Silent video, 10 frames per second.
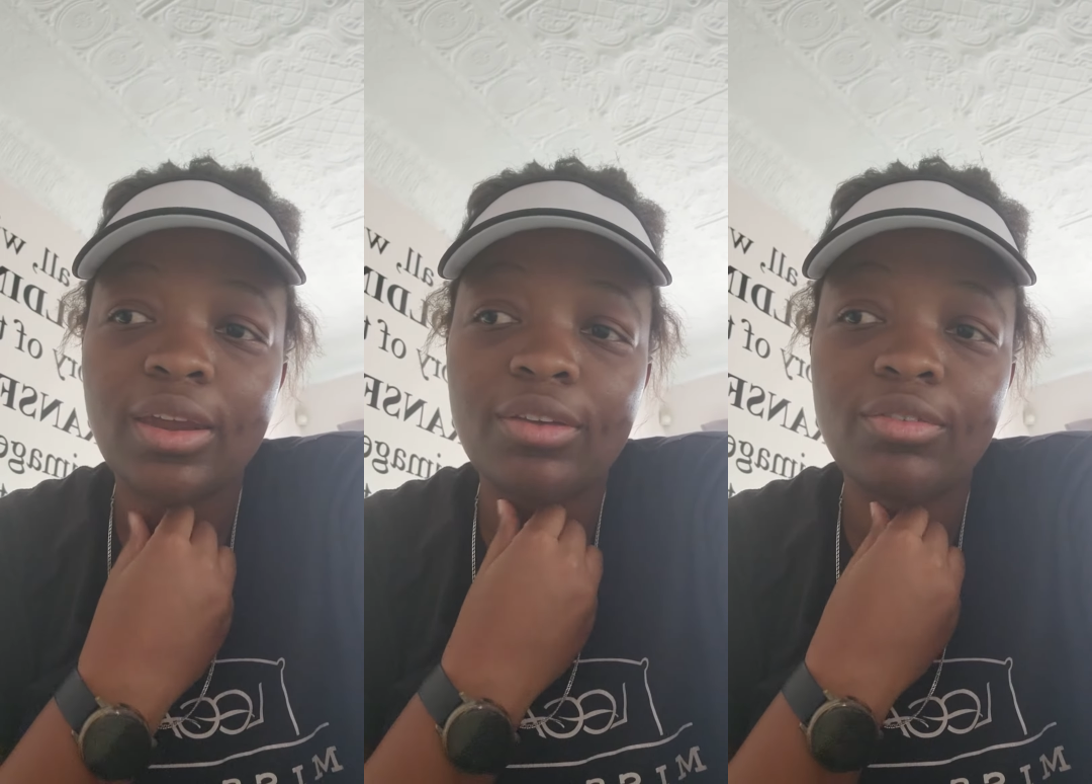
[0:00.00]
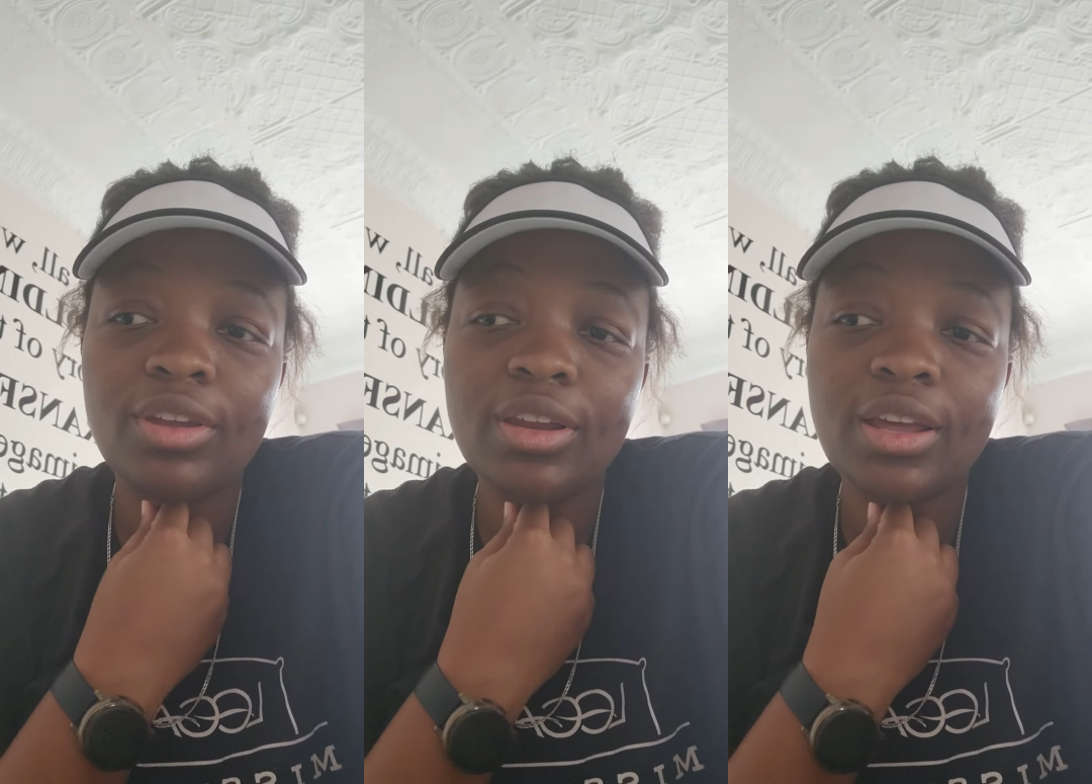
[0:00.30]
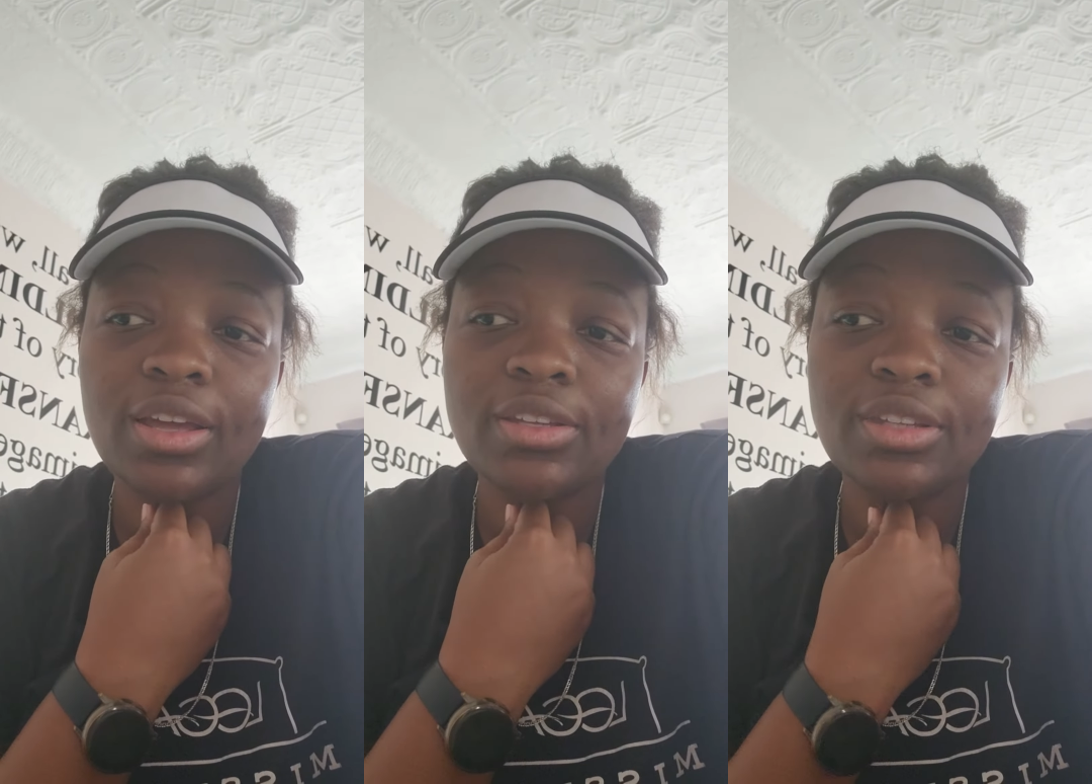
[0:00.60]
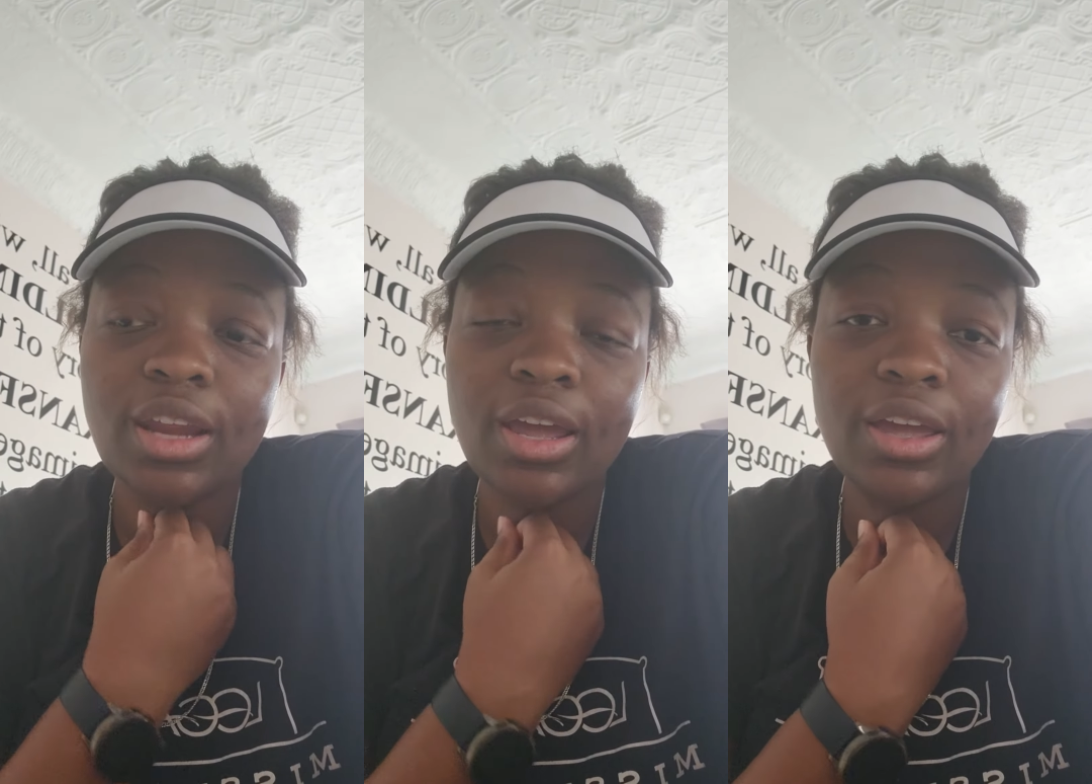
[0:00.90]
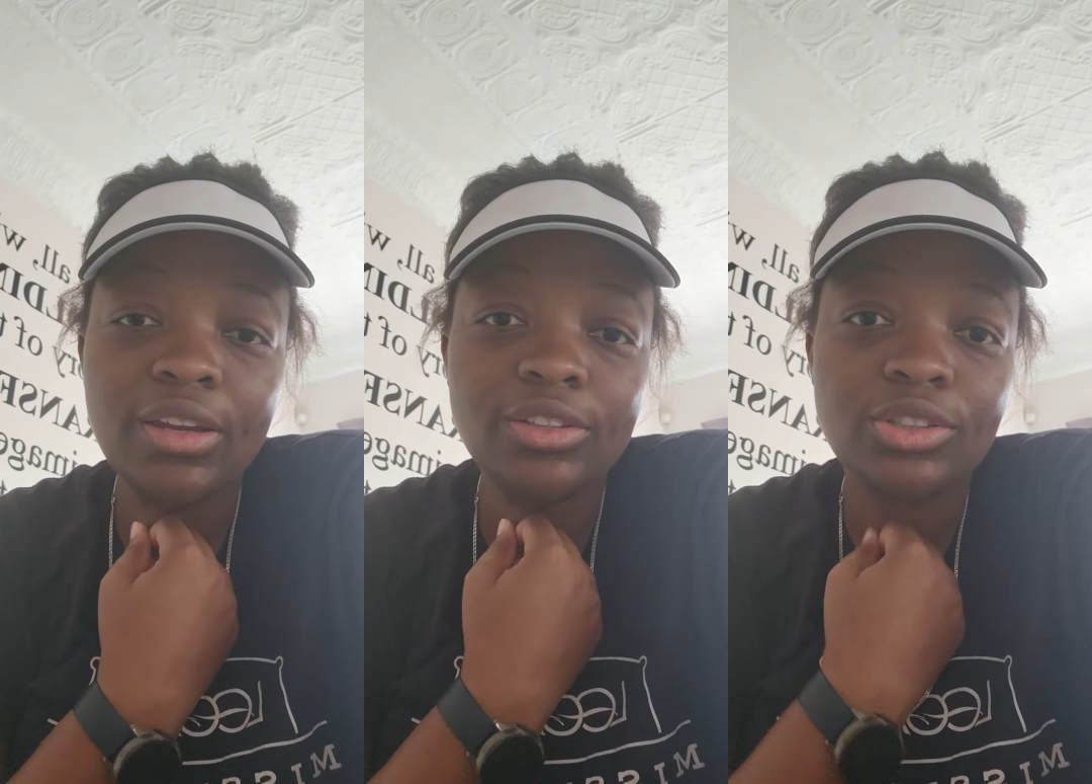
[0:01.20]
I realized that I
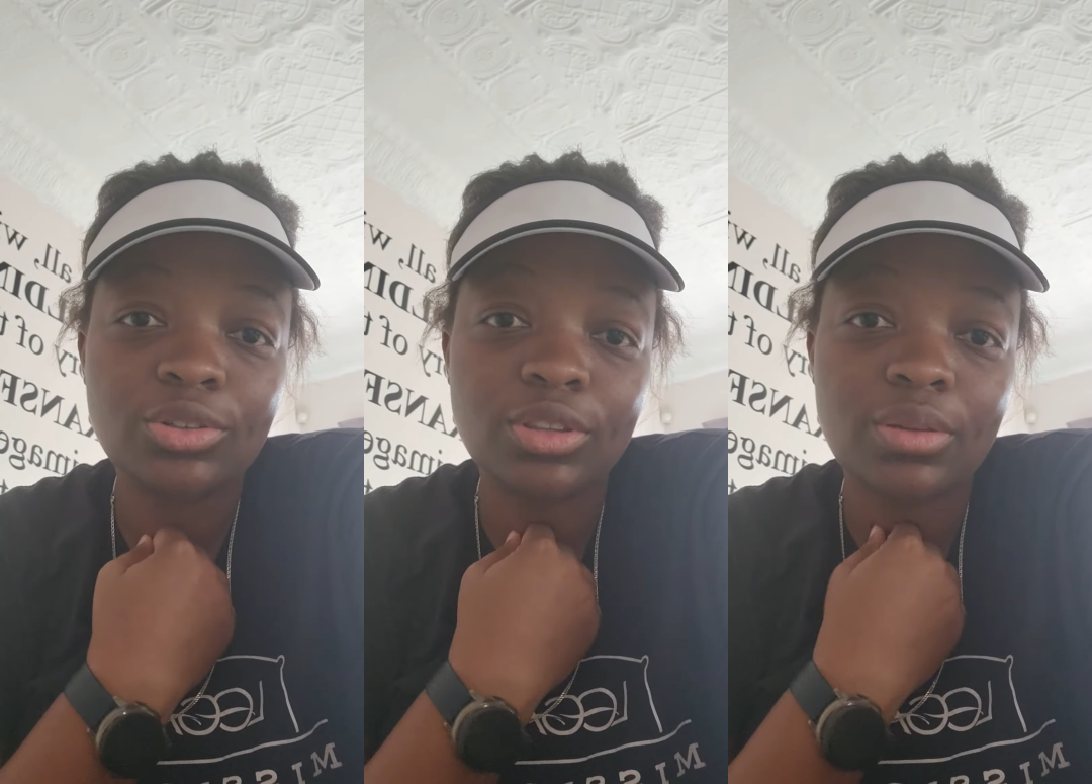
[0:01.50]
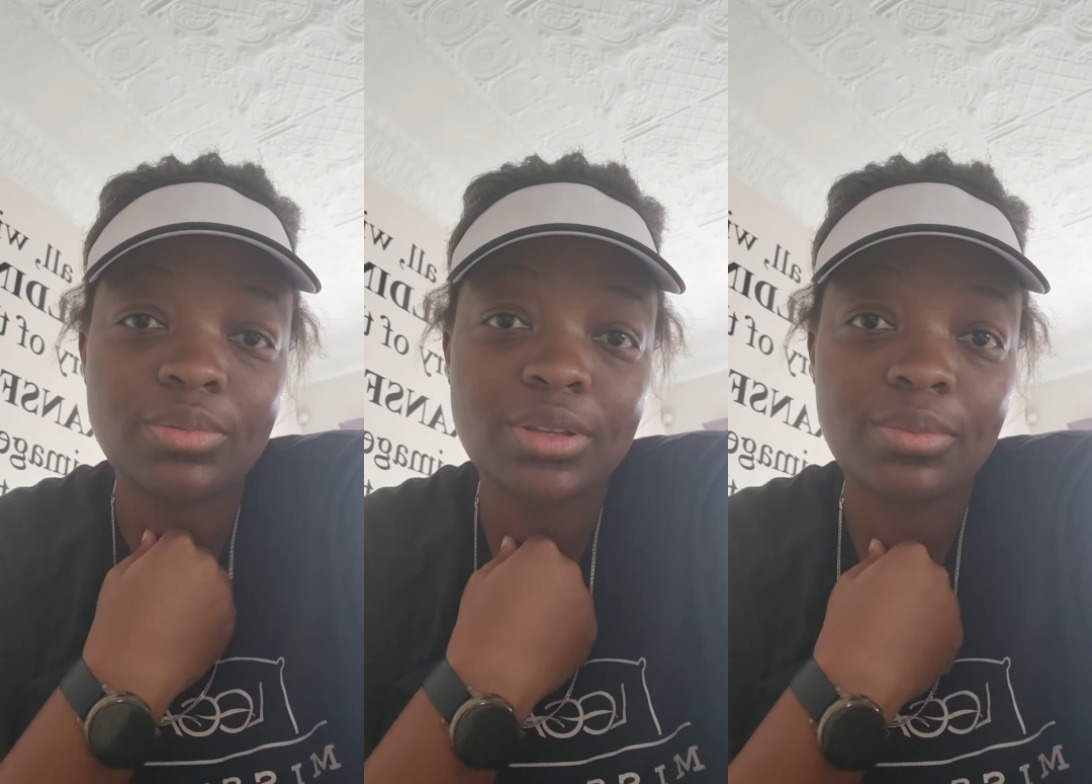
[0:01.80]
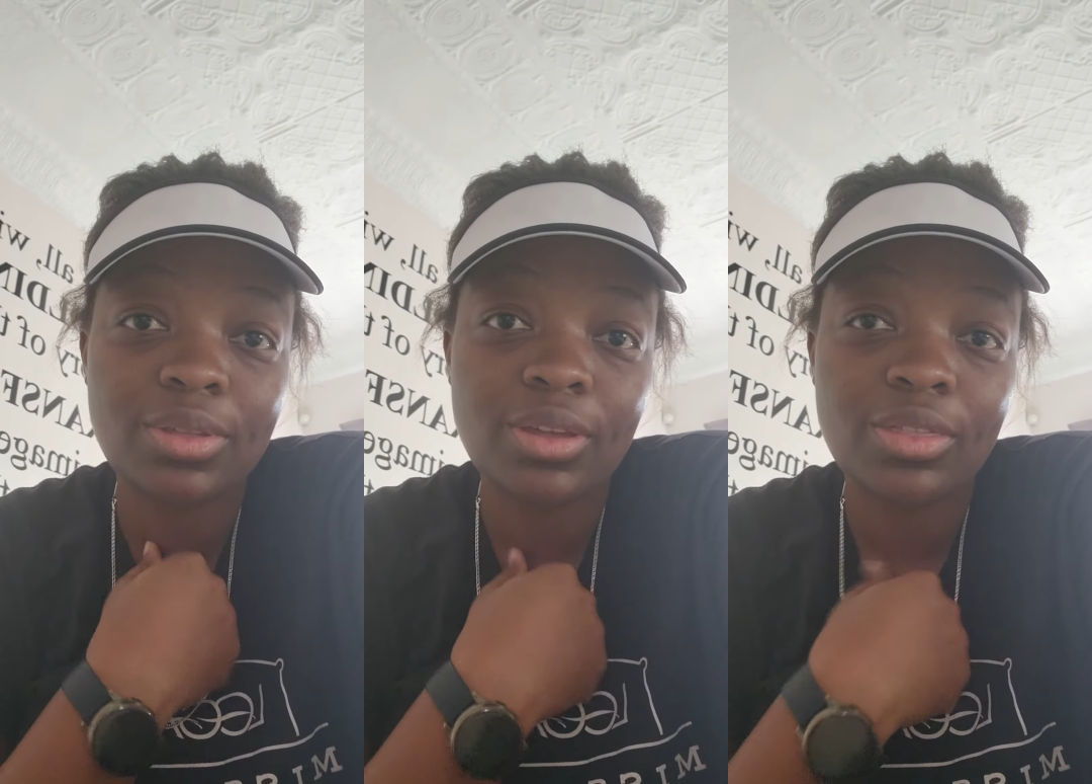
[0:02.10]
hadn't told them something.